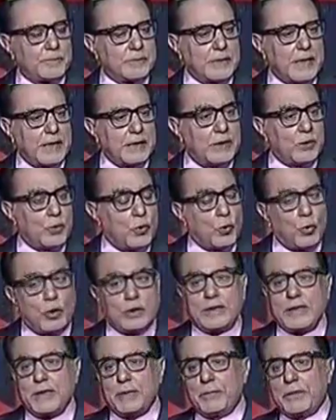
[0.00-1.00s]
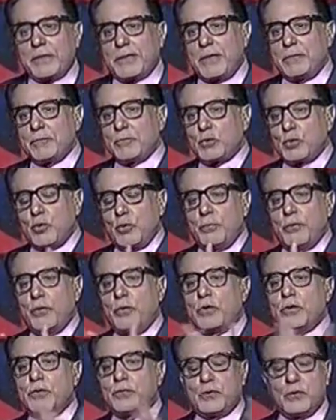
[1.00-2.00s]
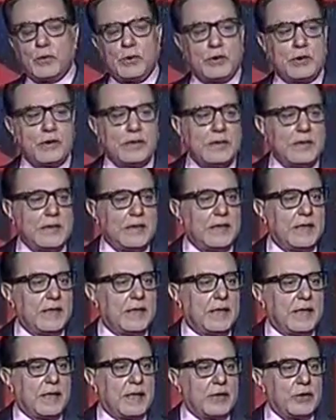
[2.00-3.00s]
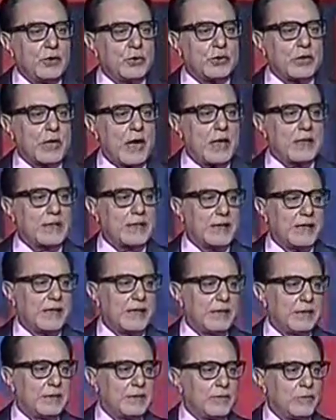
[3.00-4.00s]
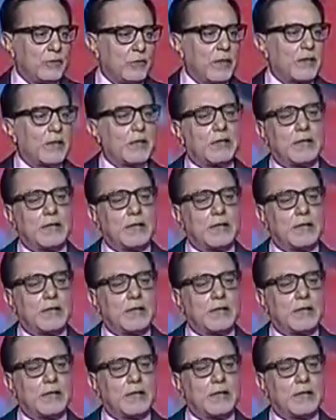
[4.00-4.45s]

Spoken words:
and the whole thing becomes so beautiful, and you start saying what a